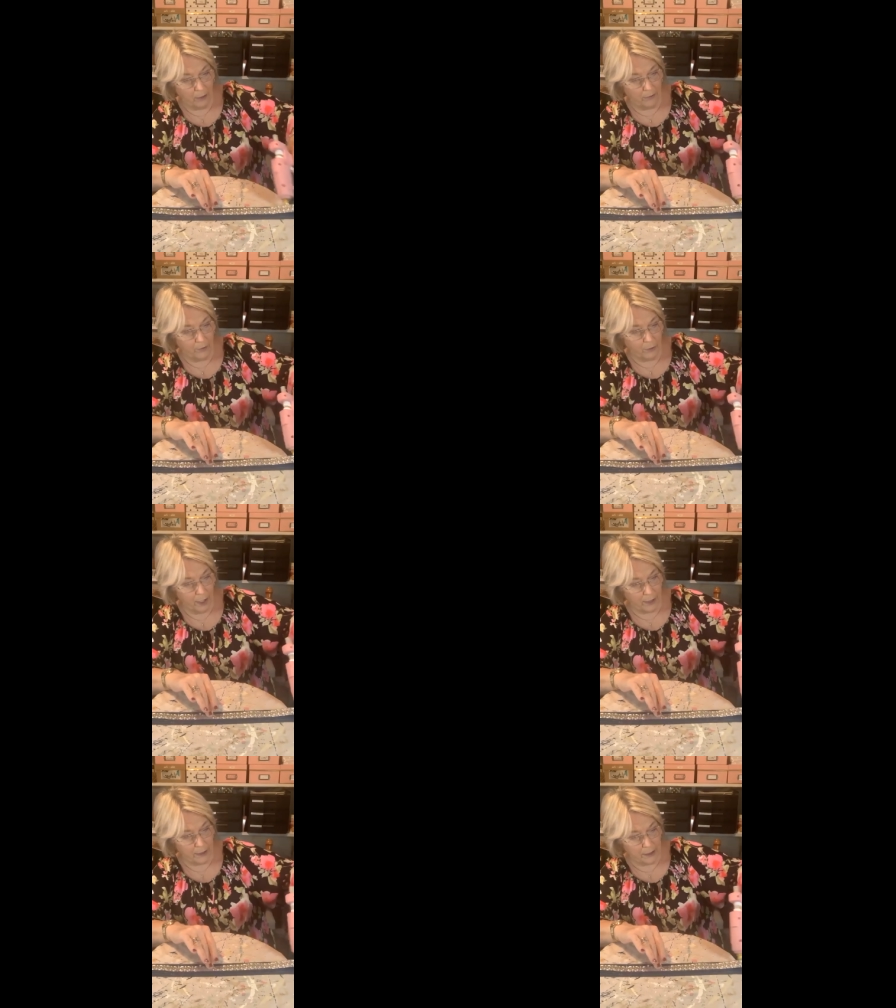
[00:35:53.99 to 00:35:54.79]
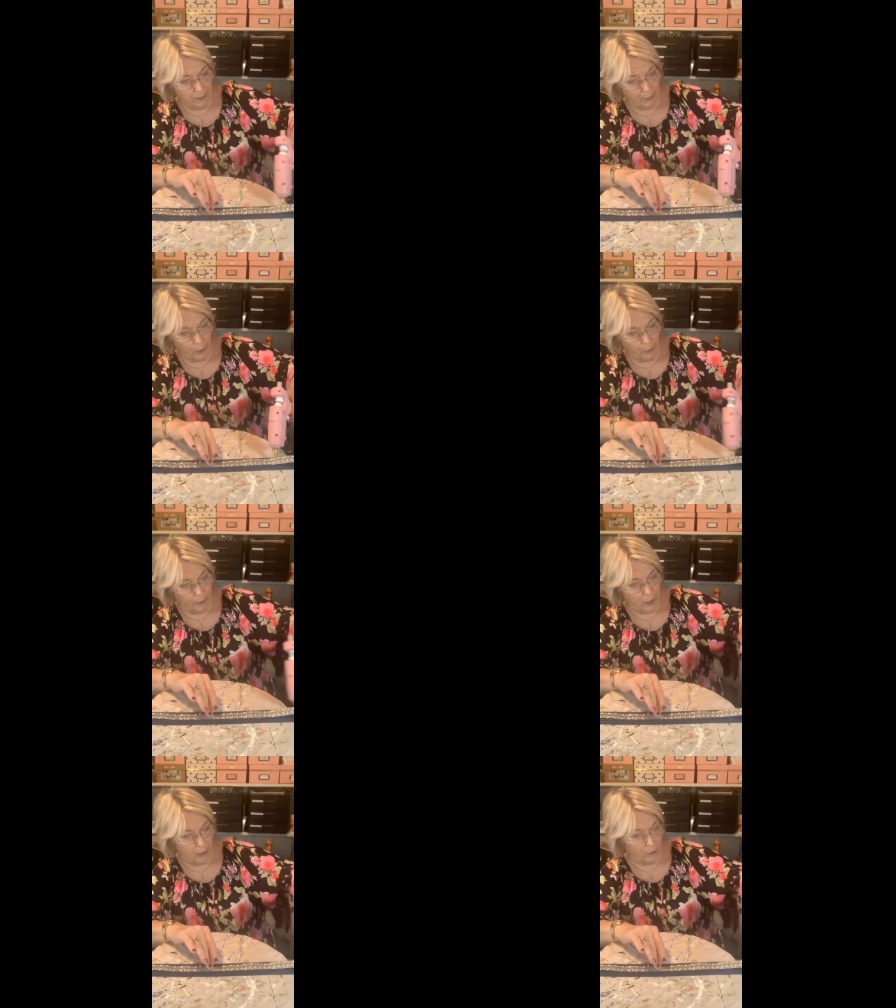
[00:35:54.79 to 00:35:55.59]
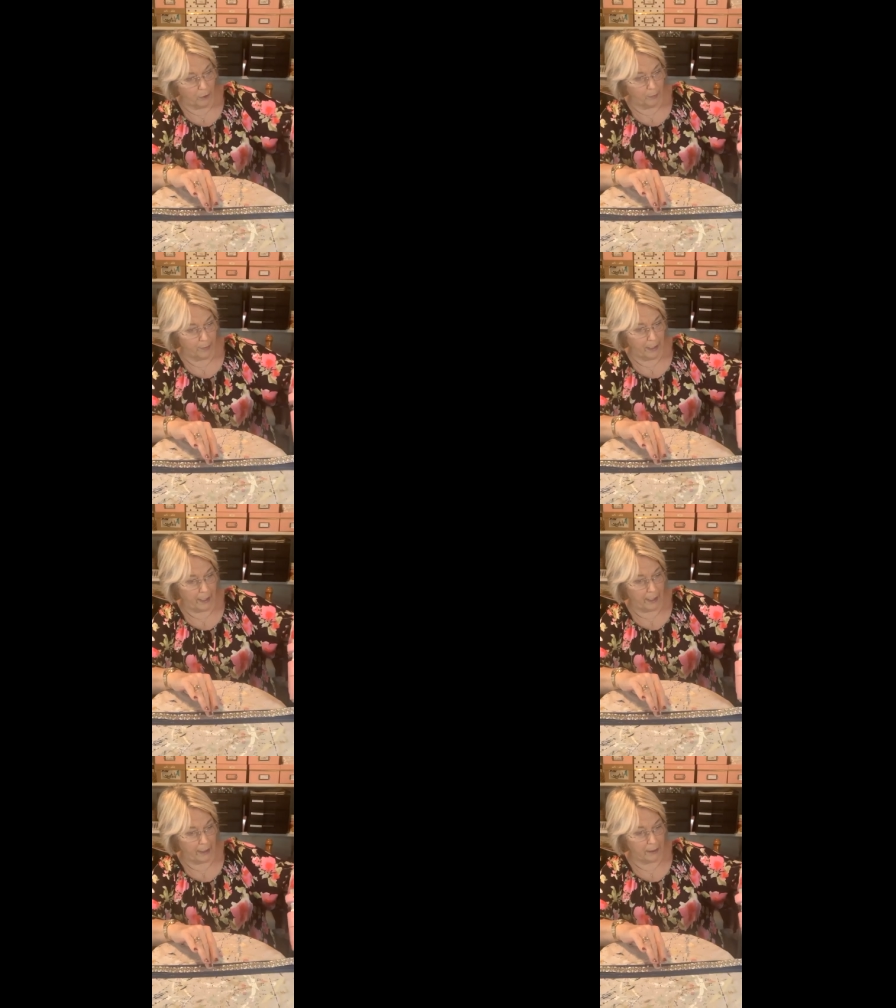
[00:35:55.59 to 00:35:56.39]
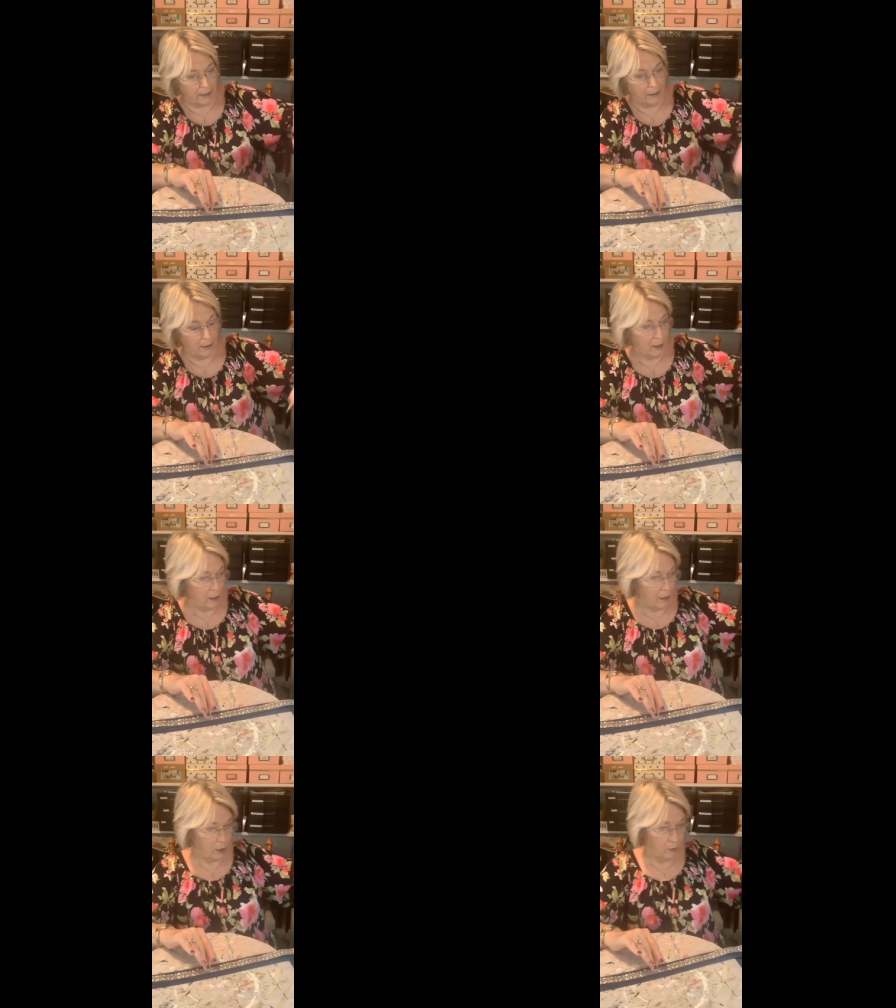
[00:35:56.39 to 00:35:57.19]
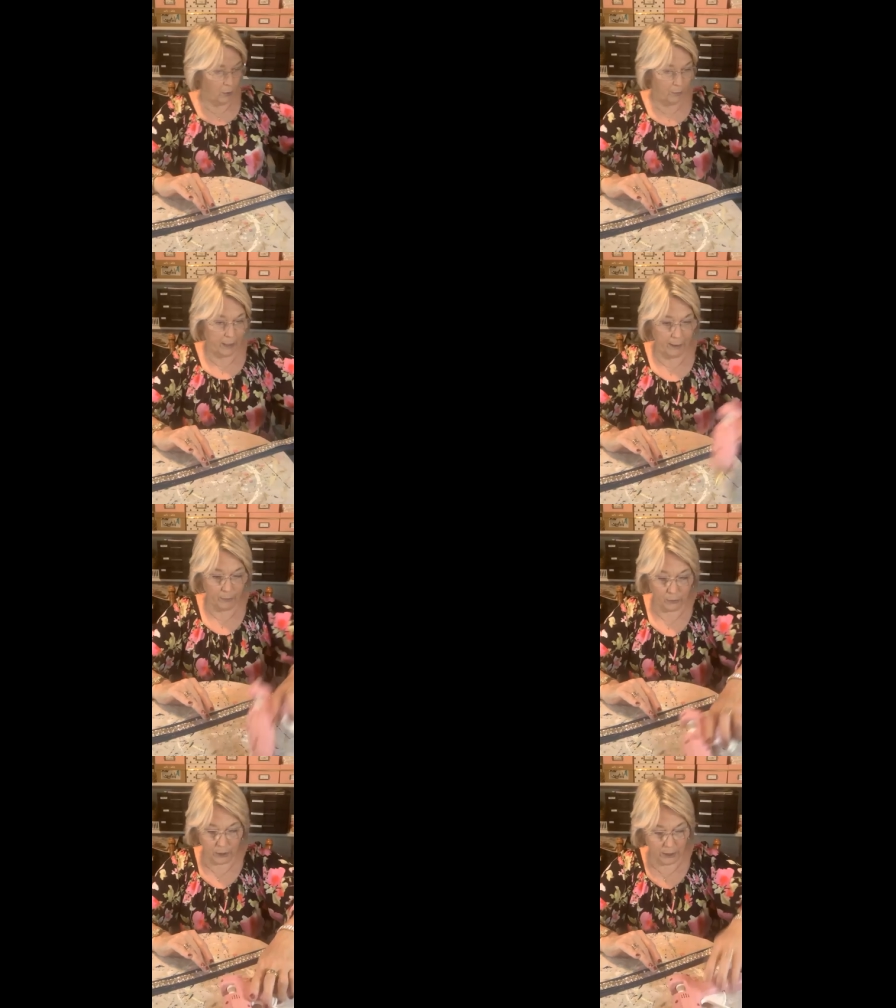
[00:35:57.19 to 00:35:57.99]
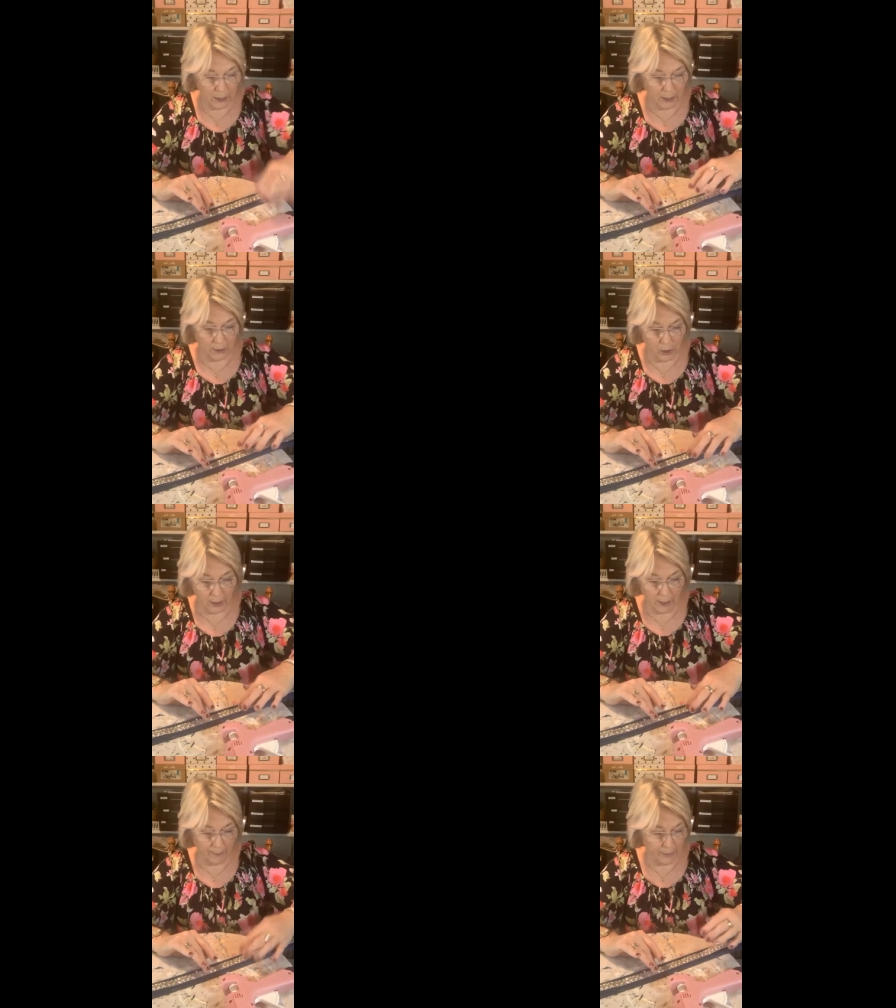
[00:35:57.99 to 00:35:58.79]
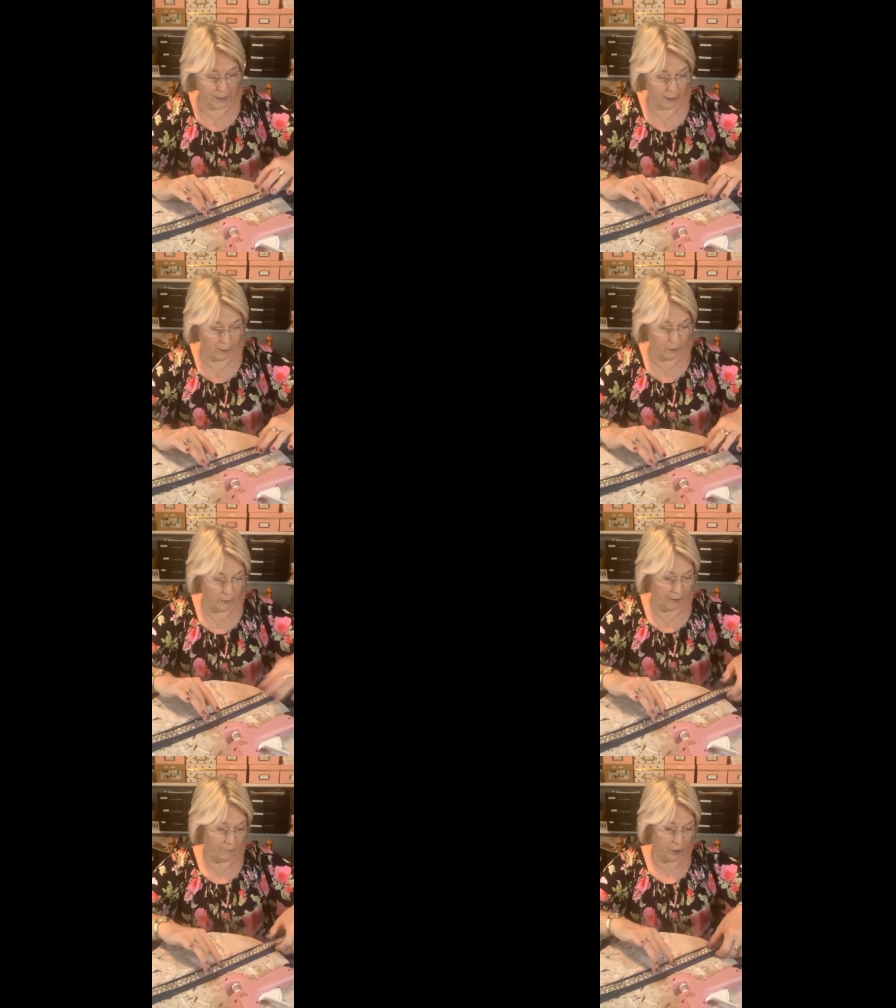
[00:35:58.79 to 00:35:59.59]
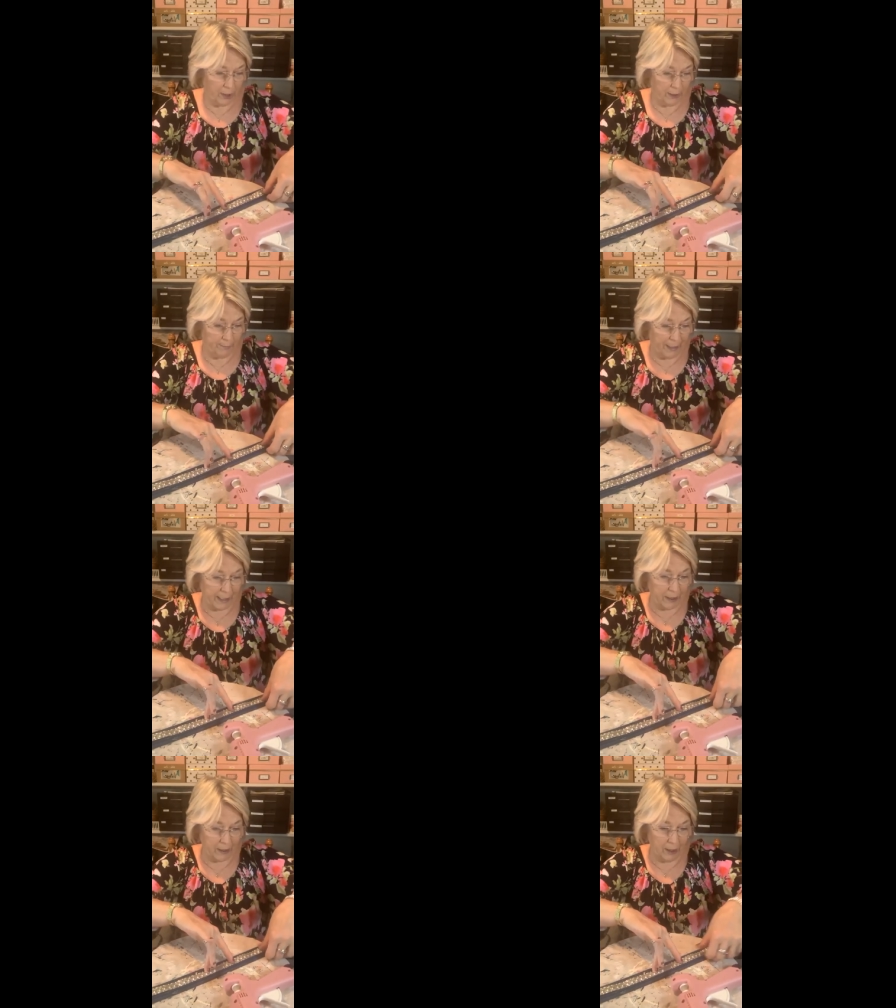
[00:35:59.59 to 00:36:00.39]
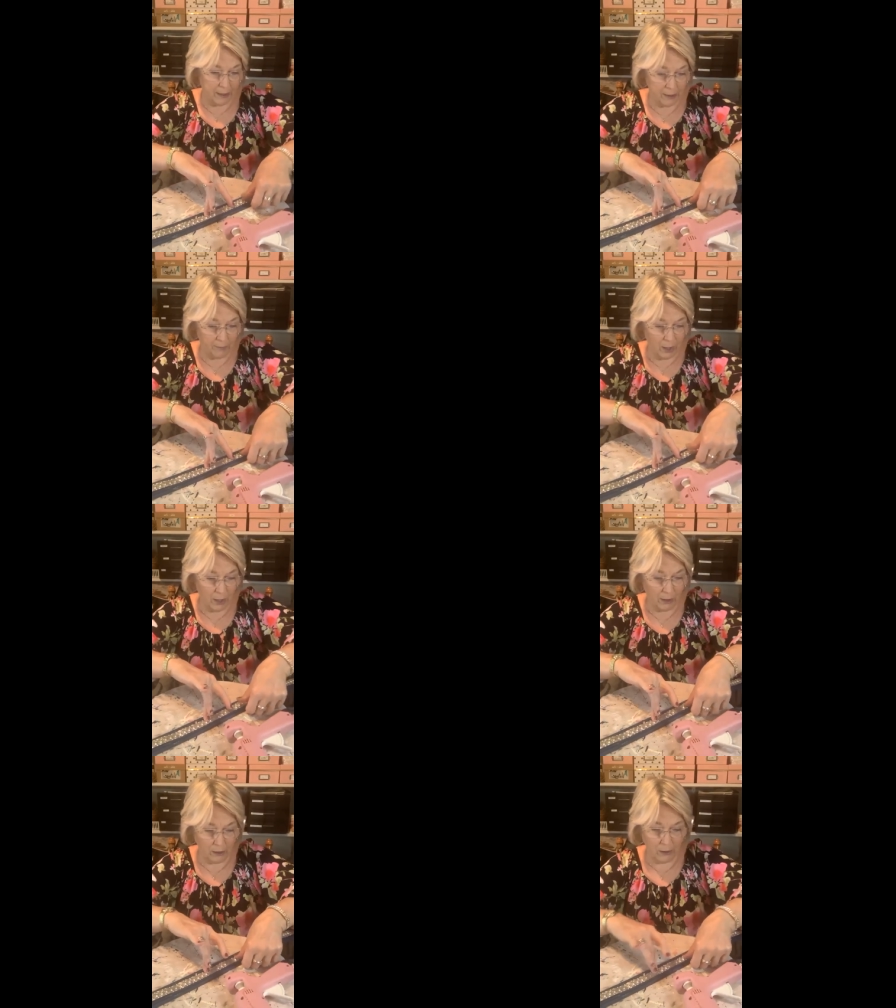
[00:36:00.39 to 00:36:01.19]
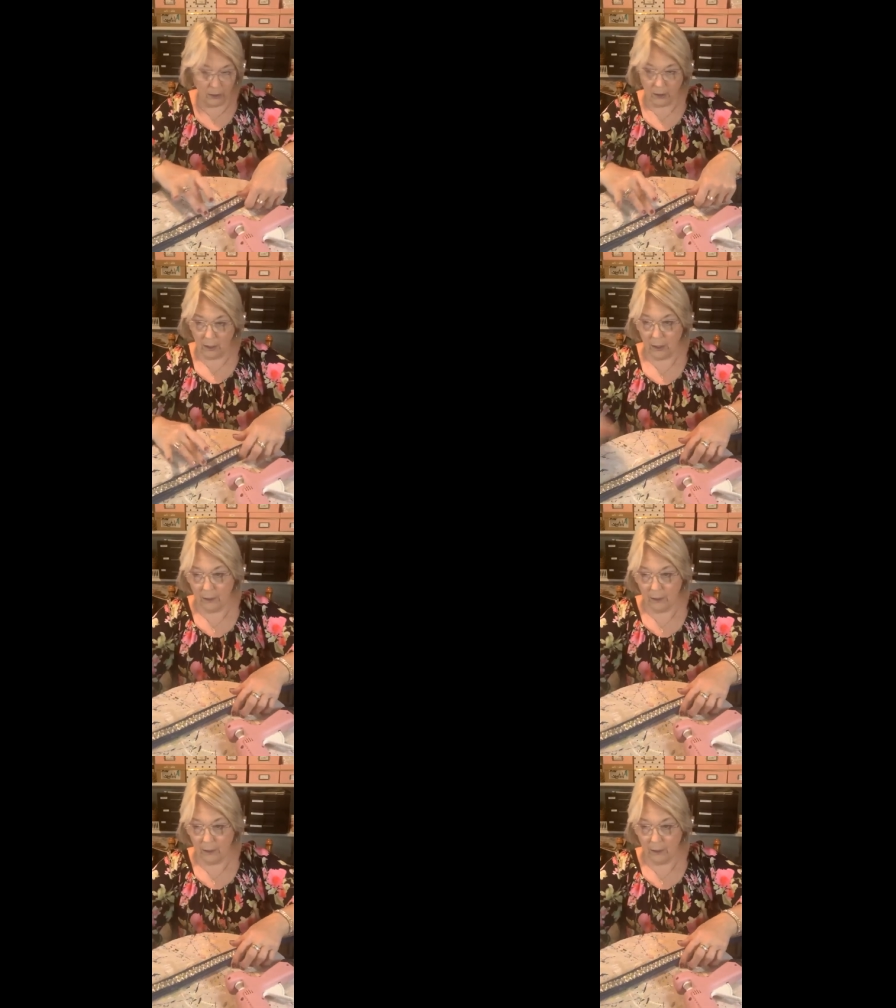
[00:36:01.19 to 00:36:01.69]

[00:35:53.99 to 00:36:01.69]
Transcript: Now, if you custom color your paint, you won't be able to touch it up. So, if you're going to make a custom color,